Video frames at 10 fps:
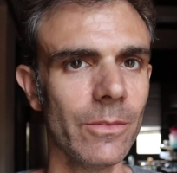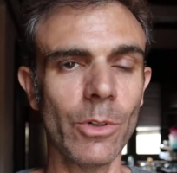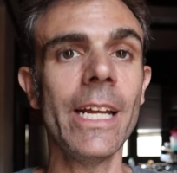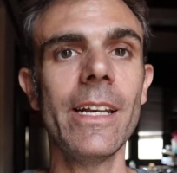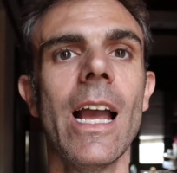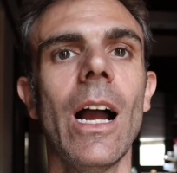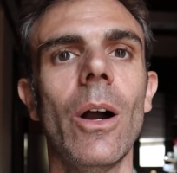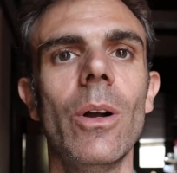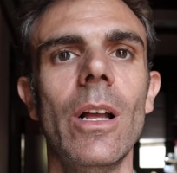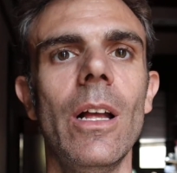right
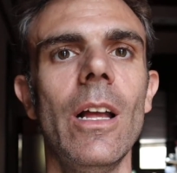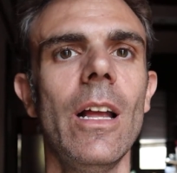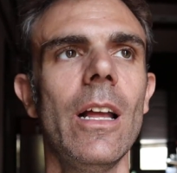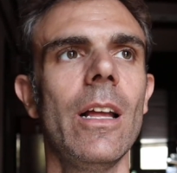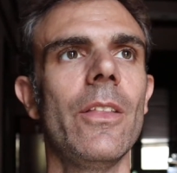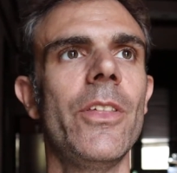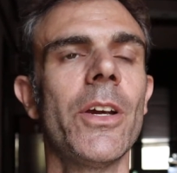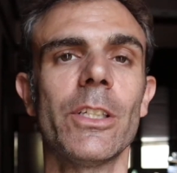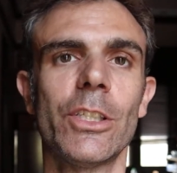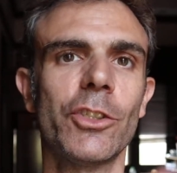now,
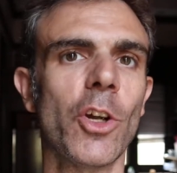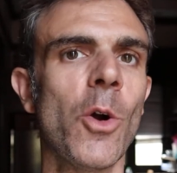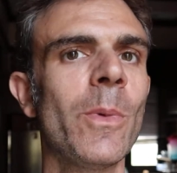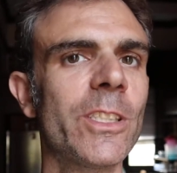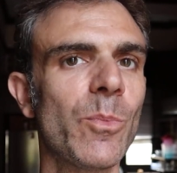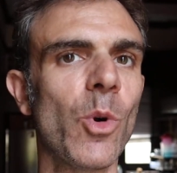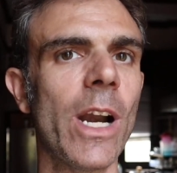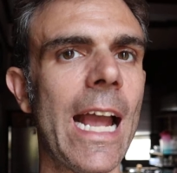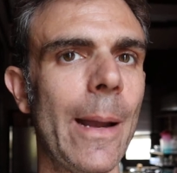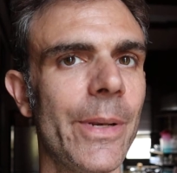there is so much more
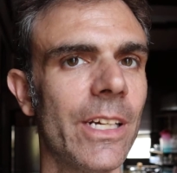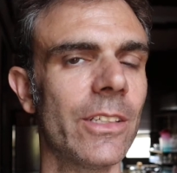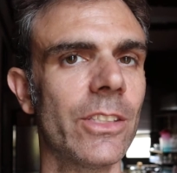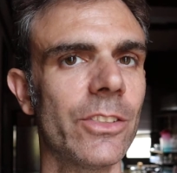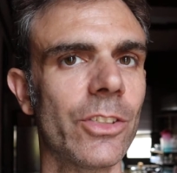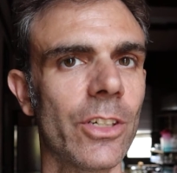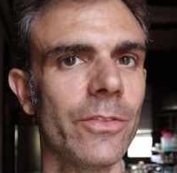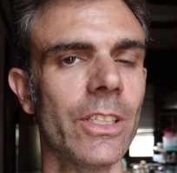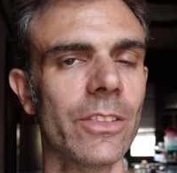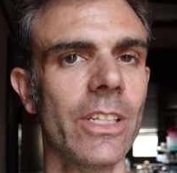happening under the
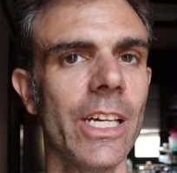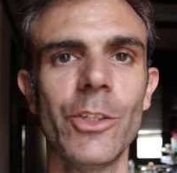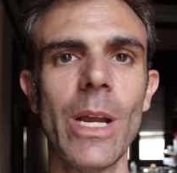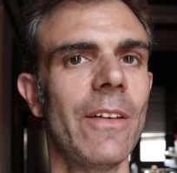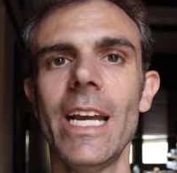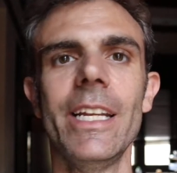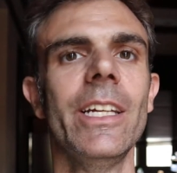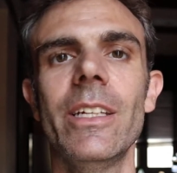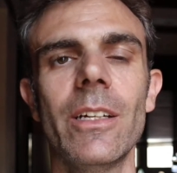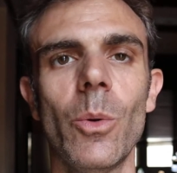surface that you have
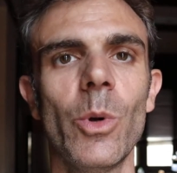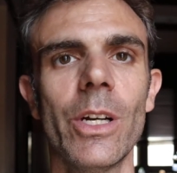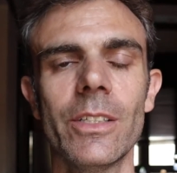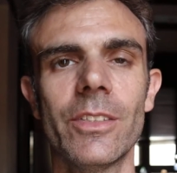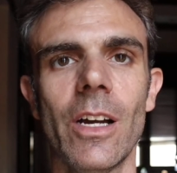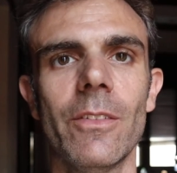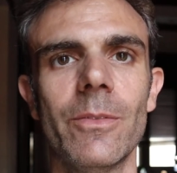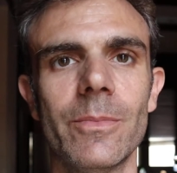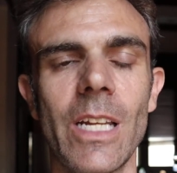any awareness of.